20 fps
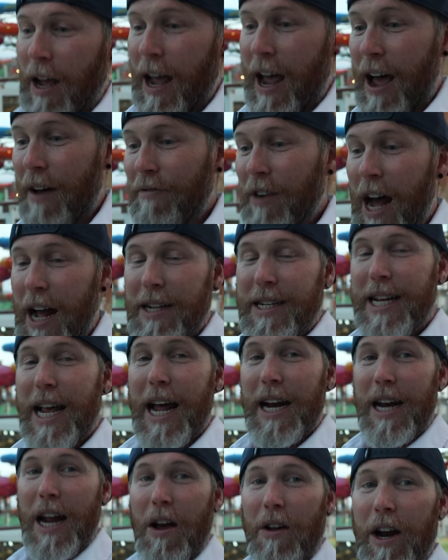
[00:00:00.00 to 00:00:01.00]
Have not
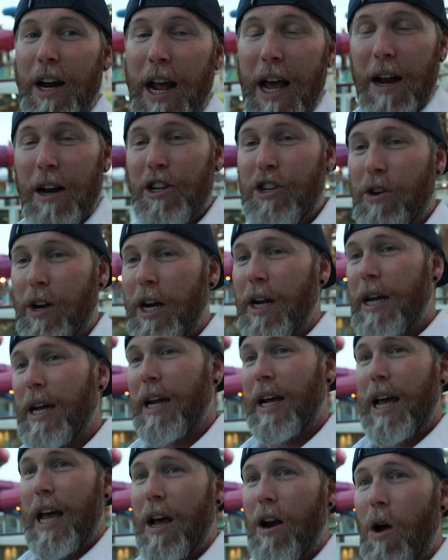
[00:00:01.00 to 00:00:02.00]
sat down and had a drink
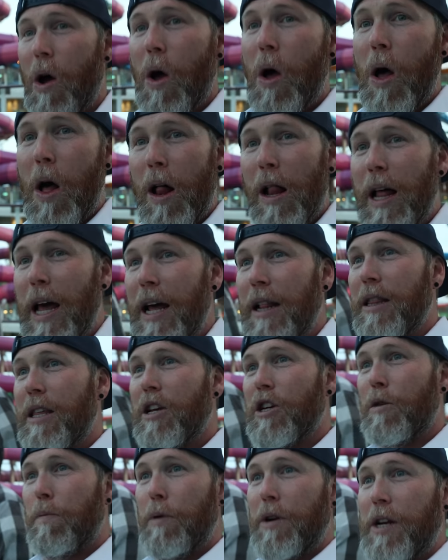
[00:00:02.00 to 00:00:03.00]
at all at
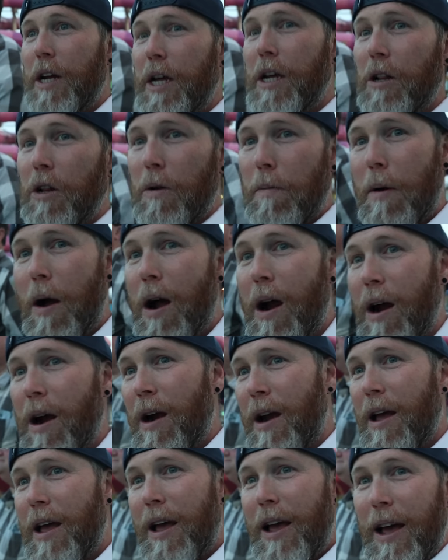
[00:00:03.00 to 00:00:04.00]
this particular bar.